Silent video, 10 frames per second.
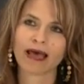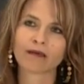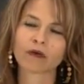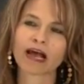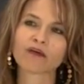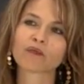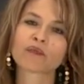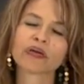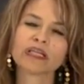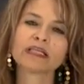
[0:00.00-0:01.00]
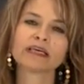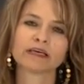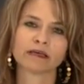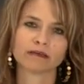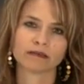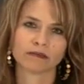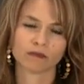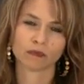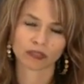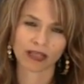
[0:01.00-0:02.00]
And what I really
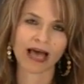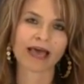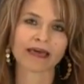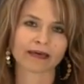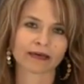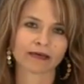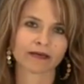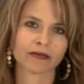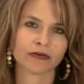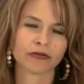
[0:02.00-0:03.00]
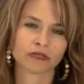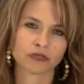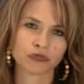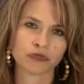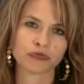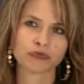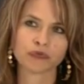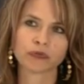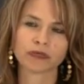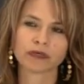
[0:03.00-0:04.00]
would like
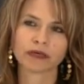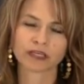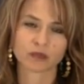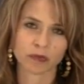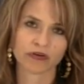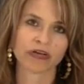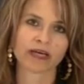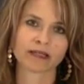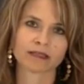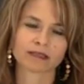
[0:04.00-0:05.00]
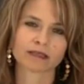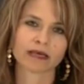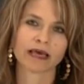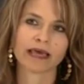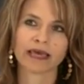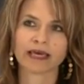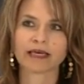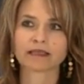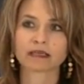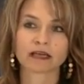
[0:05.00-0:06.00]
to experience
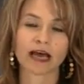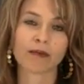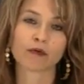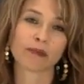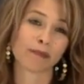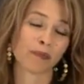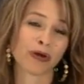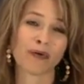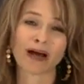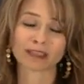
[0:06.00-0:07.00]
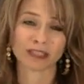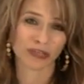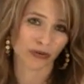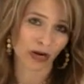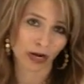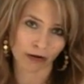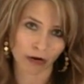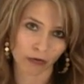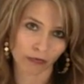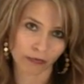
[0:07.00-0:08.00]
is a time where maybe we go out to dinner on
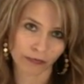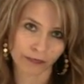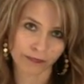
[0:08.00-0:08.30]
our own.